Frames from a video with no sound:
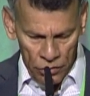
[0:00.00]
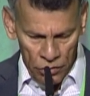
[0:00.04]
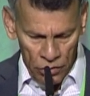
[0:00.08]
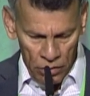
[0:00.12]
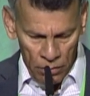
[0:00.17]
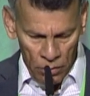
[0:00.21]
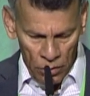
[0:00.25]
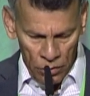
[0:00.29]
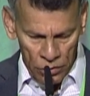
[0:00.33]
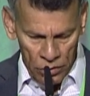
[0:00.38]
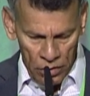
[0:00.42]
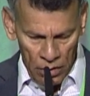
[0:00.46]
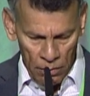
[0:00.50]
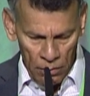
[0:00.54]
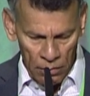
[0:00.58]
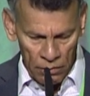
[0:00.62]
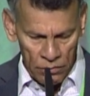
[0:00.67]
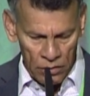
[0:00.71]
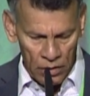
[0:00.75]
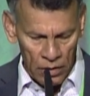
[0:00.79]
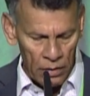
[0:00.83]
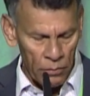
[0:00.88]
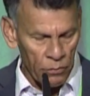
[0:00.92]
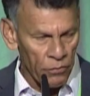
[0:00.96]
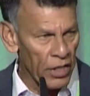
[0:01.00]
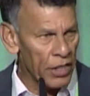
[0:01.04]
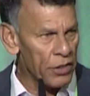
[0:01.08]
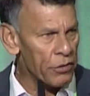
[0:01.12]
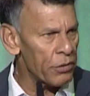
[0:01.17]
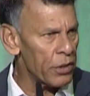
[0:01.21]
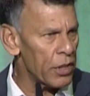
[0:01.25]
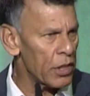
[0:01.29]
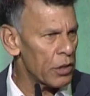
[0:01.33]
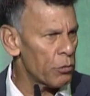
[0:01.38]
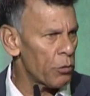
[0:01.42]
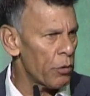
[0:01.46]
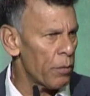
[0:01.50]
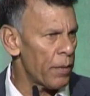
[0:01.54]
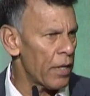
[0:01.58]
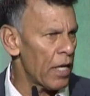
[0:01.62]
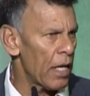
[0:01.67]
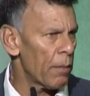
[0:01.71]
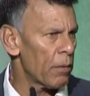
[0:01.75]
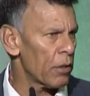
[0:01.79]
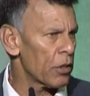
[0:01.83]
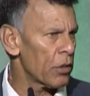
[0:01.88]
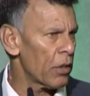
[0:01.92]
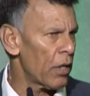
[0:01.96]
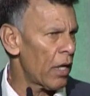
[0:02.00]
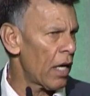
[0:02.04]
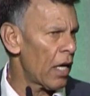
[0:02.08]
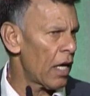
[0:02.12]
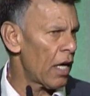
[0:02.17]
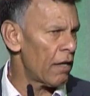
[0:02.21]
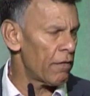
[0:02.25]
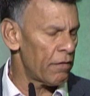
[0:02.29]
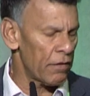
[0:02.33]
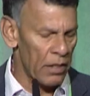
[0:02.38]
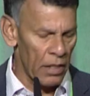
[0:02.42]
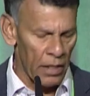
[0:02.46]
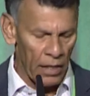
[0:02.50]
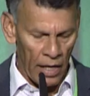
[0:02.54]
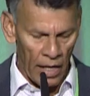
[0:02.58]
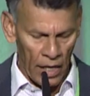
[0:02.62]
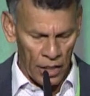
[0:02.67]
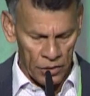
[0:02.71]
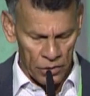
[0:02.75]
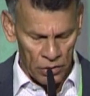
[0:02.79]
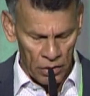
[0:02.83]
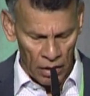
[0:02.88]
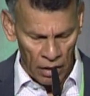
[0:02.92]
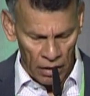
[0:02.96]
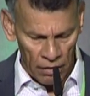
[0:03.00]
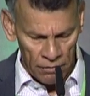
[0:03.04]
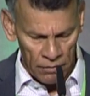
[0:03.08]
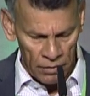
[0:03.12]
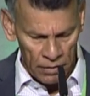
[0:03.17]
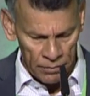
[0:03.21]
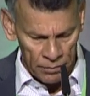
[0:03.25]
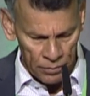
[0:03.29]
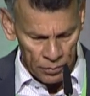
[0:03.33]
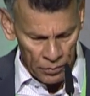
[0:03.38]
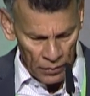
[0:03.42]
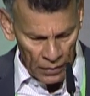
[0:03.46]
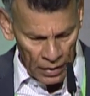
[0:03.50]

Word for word: to you about some of the victories we've been able to have at the national level